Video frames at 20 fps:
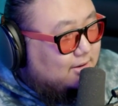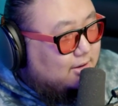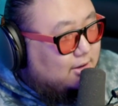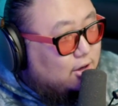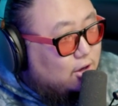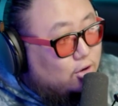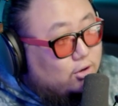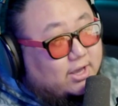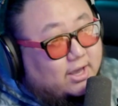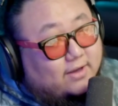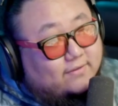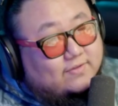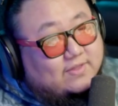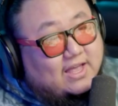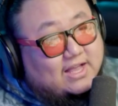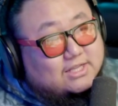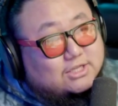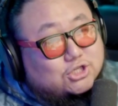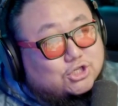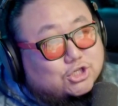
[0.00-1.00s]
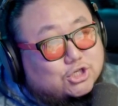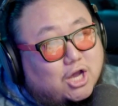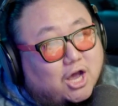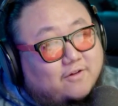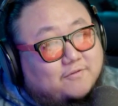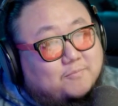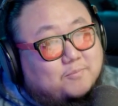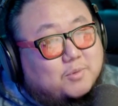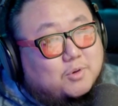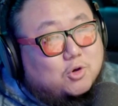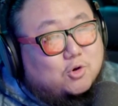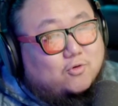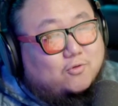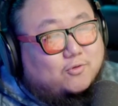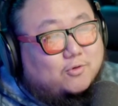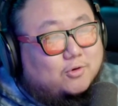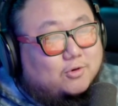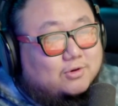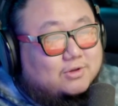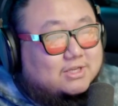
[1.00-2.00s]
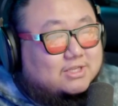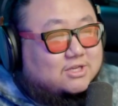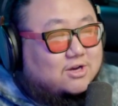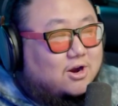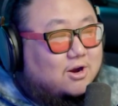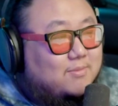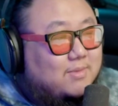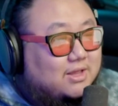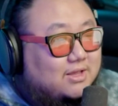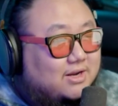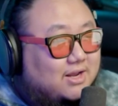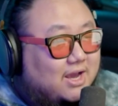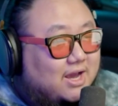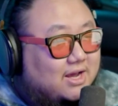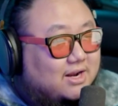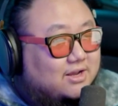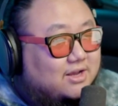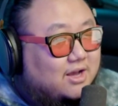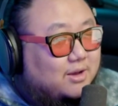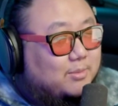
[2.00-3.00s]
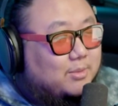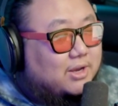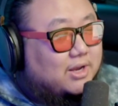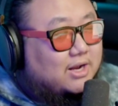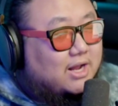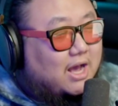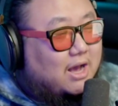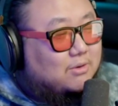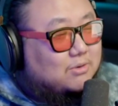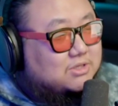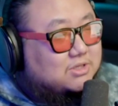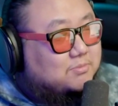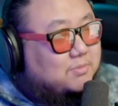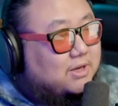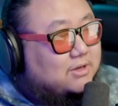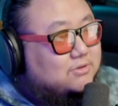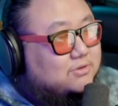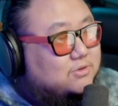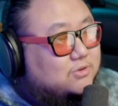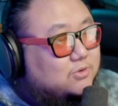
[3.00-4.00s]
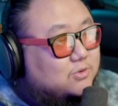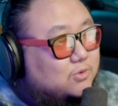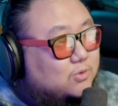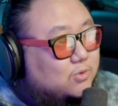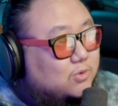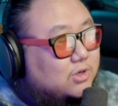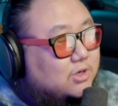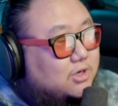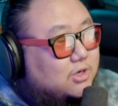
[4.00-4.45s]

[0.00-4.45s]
Okay, if that soft, beautiful guitar melody hadn't come in, I was about to